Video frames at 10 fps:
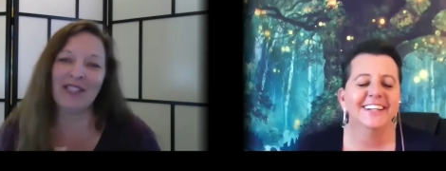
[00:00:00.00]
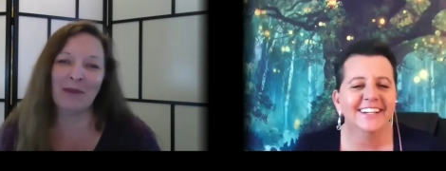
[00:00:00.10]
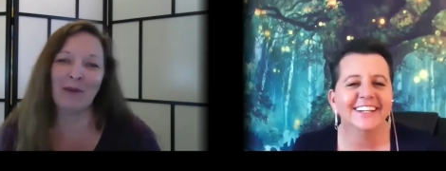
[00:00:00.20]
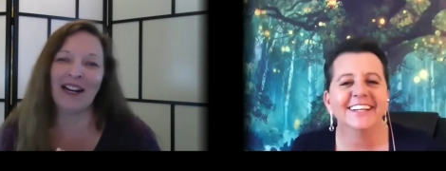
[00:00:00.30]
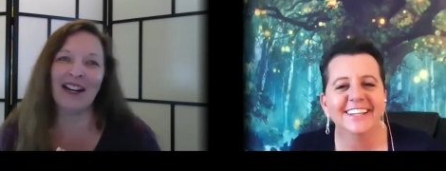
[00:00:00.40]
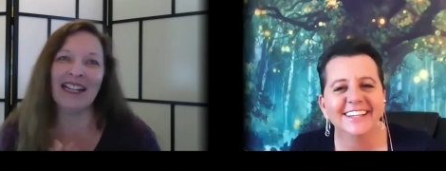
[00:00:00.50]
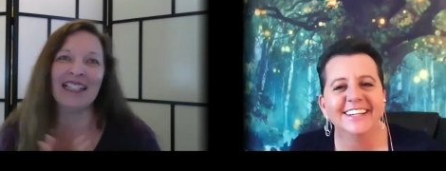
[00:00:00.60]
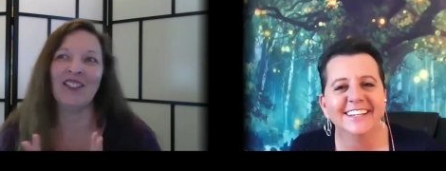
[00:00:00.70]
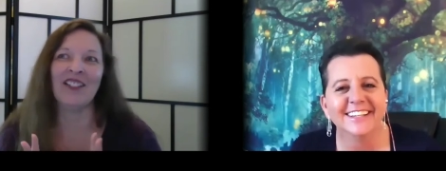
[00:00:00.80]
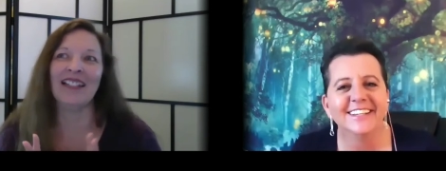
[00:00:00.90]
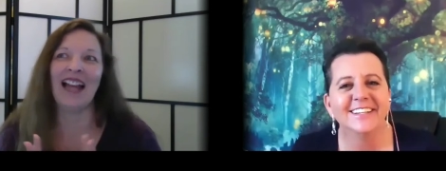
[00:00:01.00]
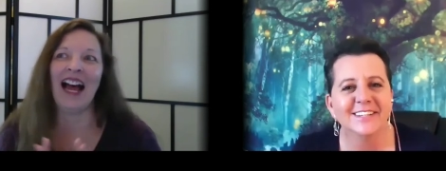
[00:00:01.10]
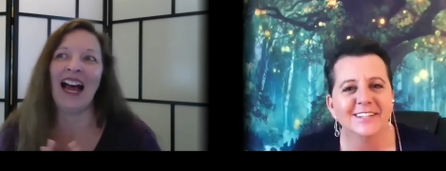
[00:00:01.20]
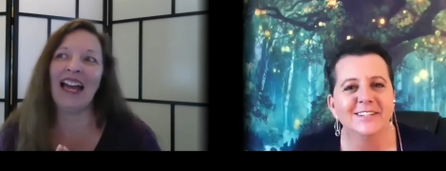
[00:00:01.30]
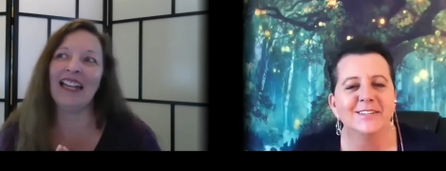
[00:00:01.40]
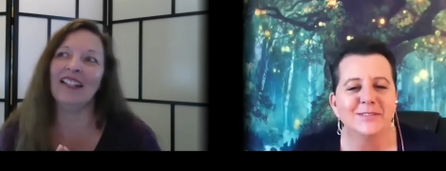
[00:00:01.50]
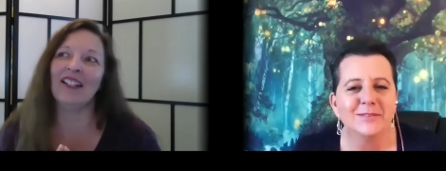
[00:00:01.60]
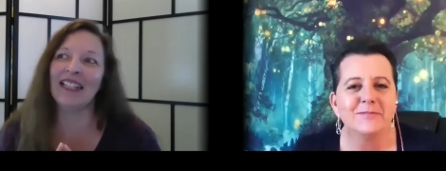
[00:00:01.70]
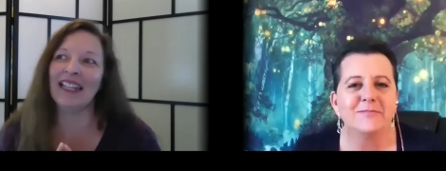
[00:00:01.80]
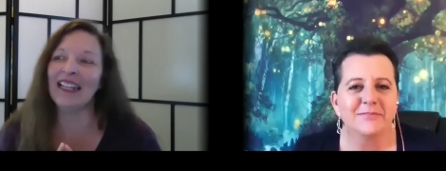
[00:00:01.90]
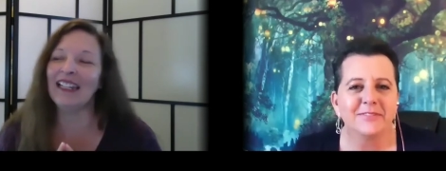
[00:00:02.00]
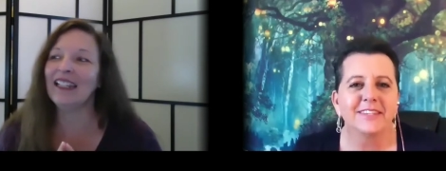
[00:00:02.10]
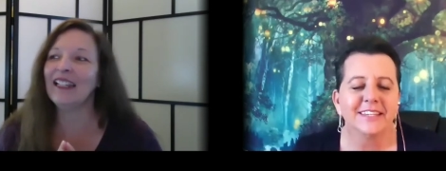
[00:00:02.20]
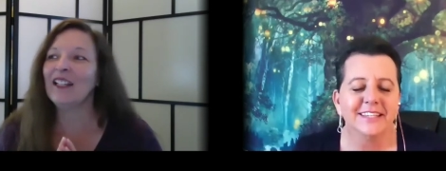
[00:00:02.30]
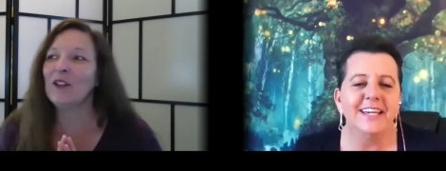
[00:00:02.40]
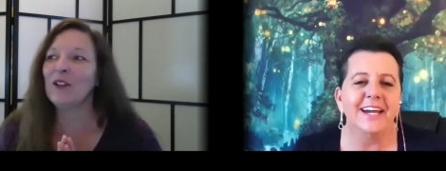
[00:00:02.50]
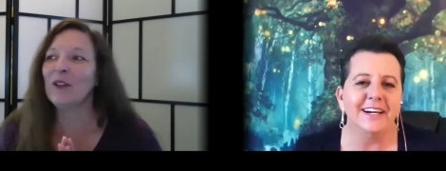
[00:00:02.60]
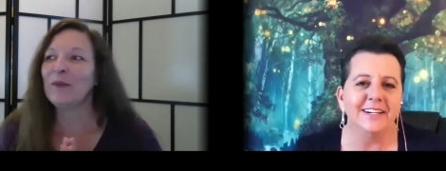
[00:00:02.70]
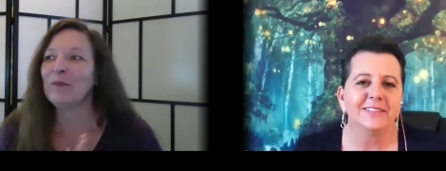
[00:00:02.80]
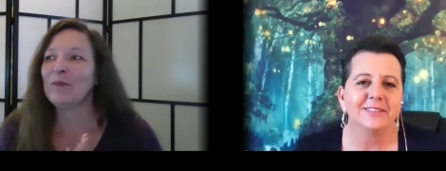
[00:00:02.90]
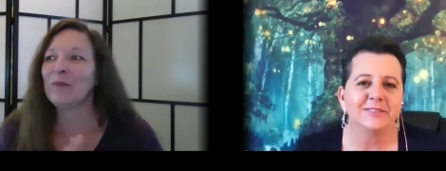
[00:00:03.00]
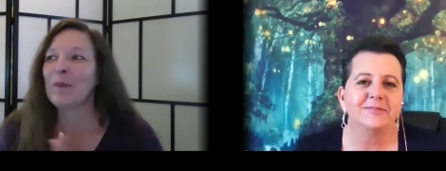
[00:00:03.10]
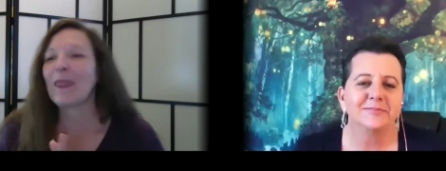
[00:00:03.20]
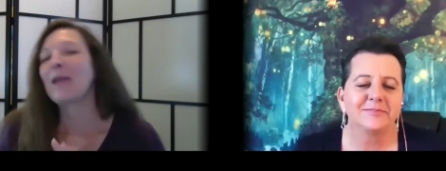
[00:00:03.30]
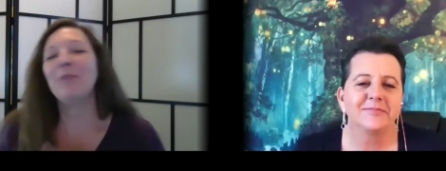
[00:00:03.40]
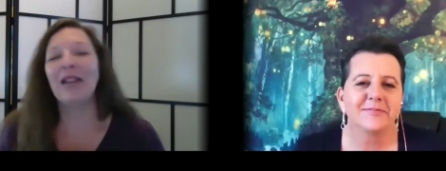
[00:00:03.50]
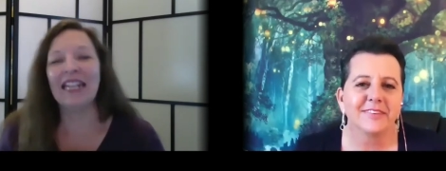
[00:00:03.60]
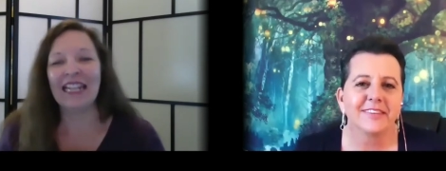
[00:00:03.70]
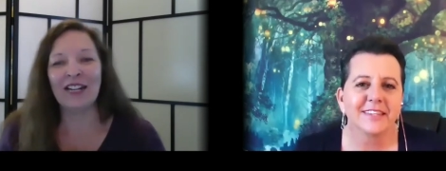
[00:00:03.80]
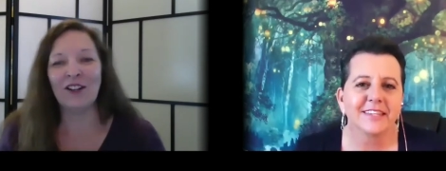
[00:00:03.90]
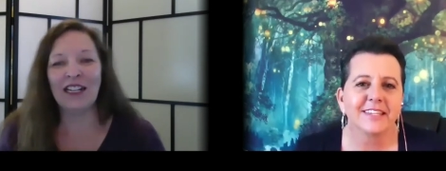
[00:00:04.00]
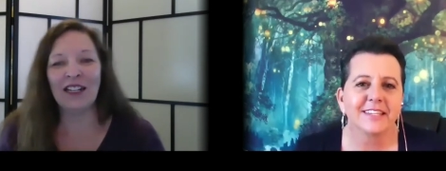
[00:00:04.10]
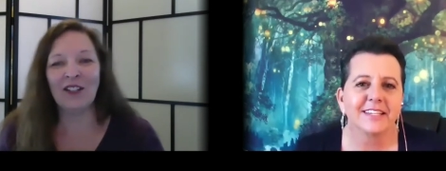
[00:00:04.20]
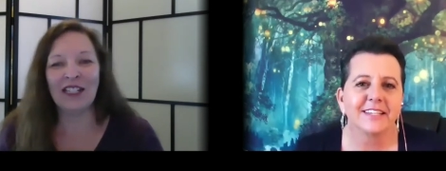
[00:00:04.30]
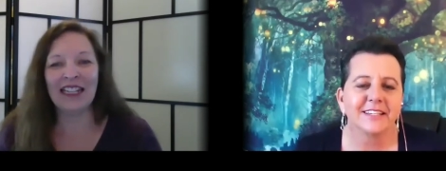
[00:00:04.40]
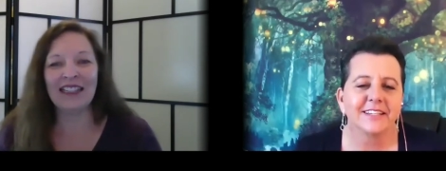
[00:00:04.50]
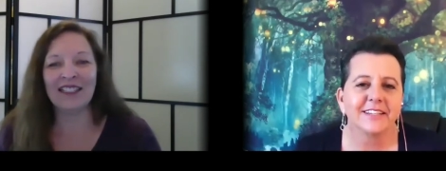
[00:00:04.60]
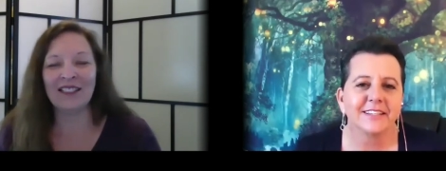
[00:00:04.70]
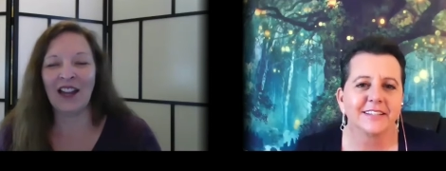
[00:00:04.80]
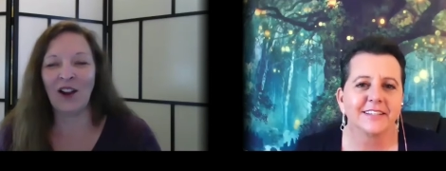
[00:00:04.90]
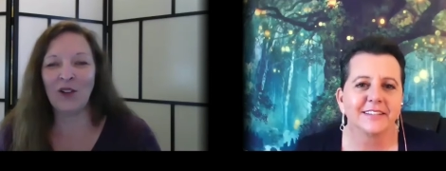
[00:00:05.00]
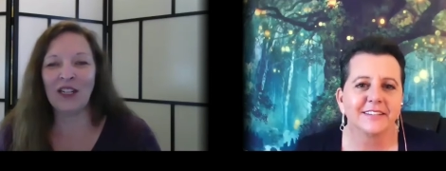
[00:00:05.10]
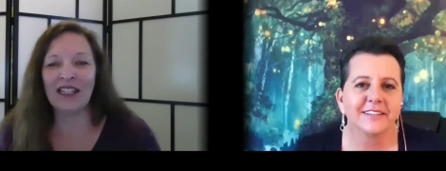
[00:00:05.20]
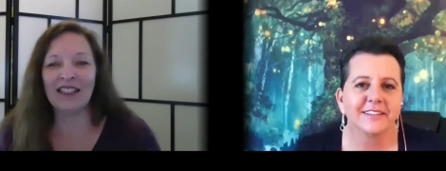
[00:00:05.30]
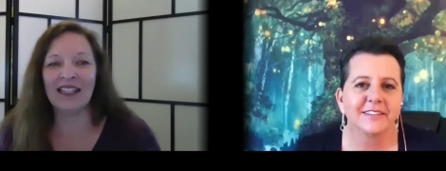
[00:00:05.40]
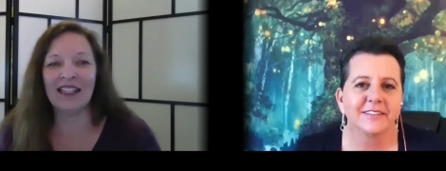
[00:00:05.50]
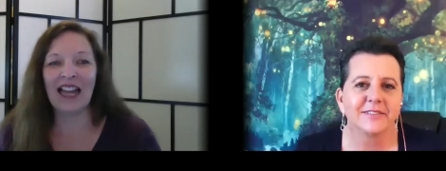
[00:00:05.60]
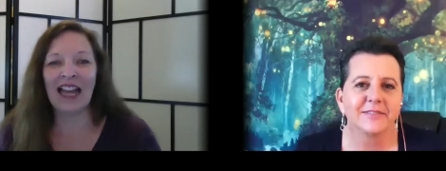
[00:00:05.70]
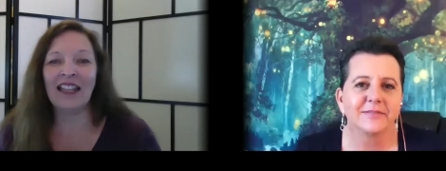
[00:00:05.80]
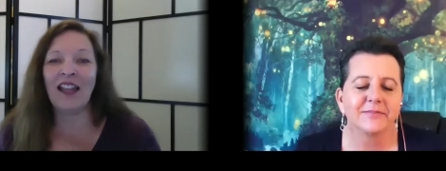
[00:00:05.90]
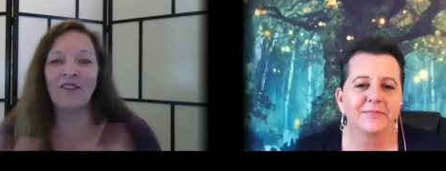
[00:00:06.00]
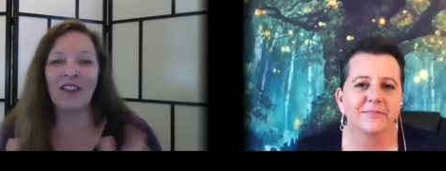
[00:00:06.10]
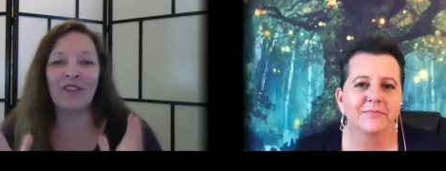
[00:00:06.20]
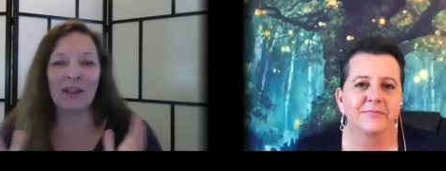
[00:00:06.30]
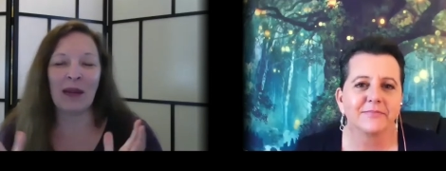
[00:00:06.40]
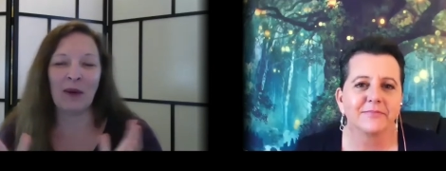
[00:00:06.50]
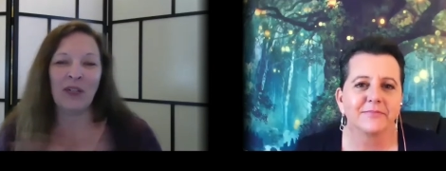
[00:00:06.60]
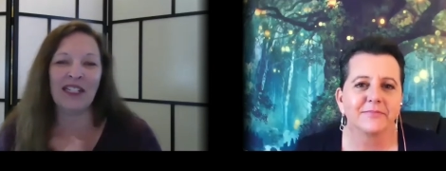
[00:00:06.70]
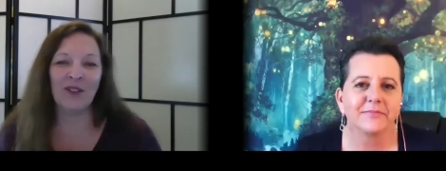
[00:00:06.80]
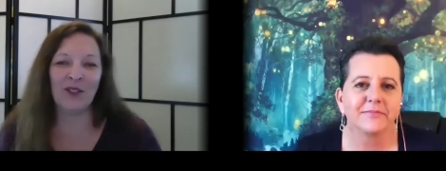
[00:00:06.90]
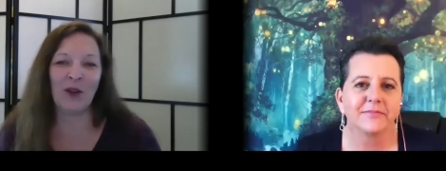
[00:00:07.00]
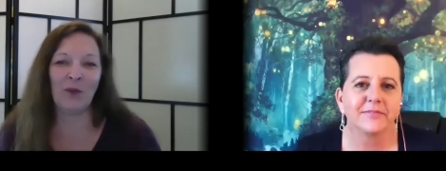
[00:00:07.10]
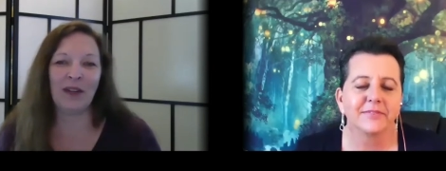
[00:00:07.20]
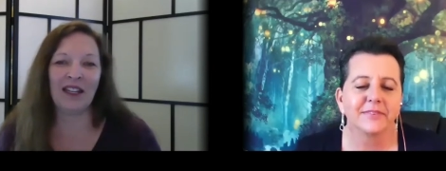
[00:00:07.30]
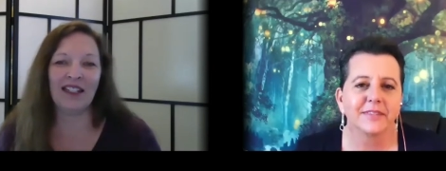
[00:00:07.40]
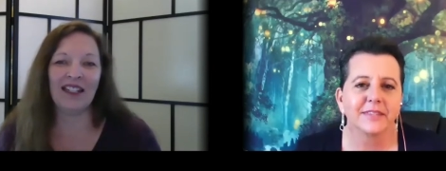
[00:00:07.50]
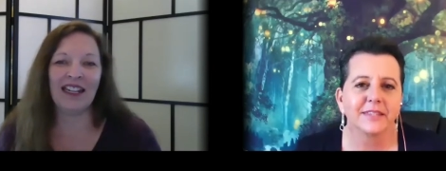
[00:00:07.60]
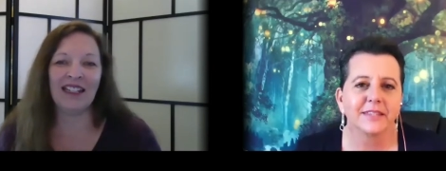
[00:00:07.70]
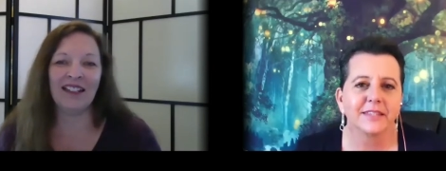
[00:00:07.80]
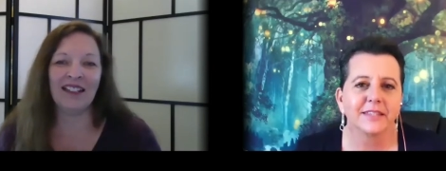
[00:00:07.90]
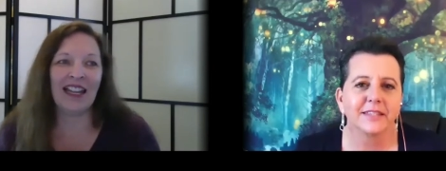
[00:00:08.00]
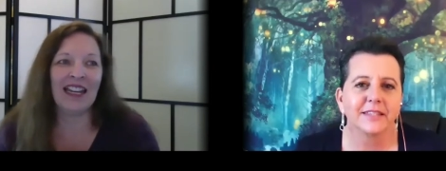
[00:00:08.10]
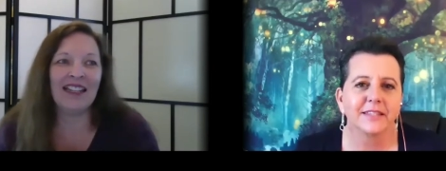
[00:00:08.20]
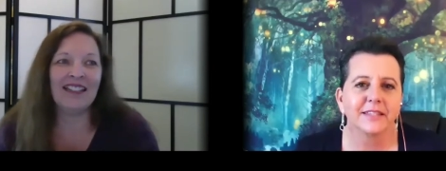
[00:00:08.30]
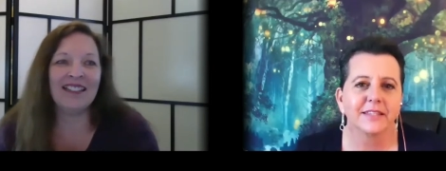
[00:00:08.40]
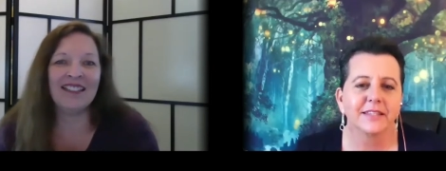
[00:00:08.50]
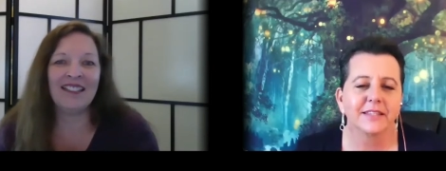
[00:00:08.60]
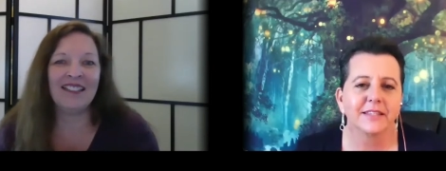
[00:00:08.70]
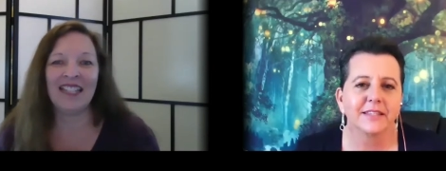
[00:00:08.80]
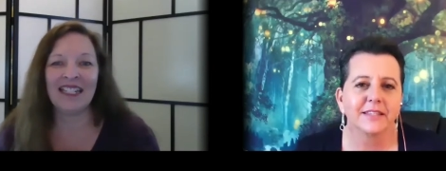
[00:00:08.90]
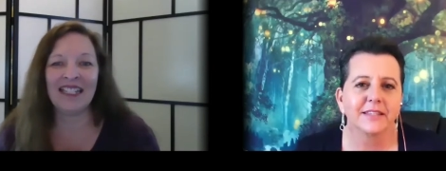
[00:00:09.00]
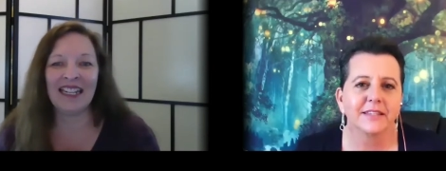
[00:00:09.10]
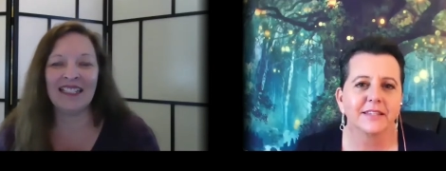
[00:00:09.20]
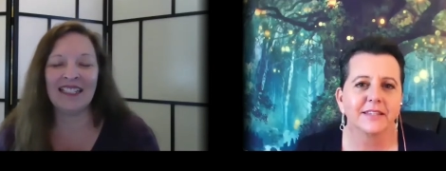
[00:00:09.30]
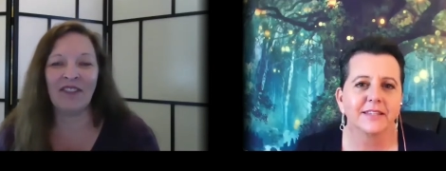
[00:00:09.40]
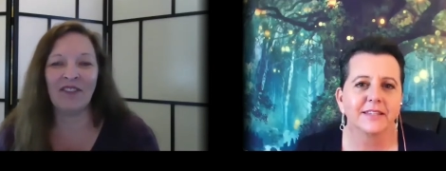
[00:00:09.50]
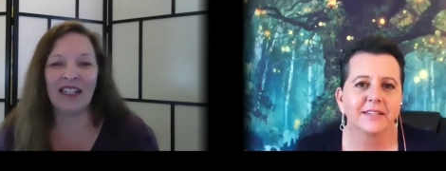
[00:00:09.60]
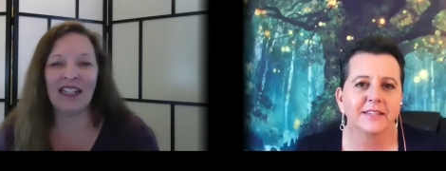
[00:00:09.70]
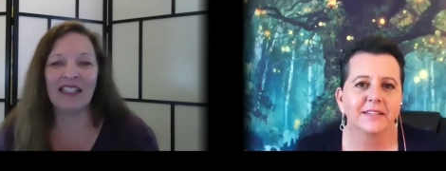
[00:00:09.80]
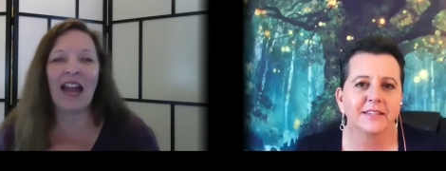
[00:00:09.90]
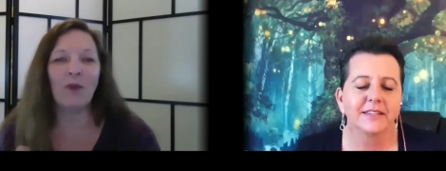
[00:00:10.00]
Speaker 1: somewhere, it's just odd looking. Yeah. But here, you know, you get the snow, you get the I love having my windows open in like 60 and 70. Not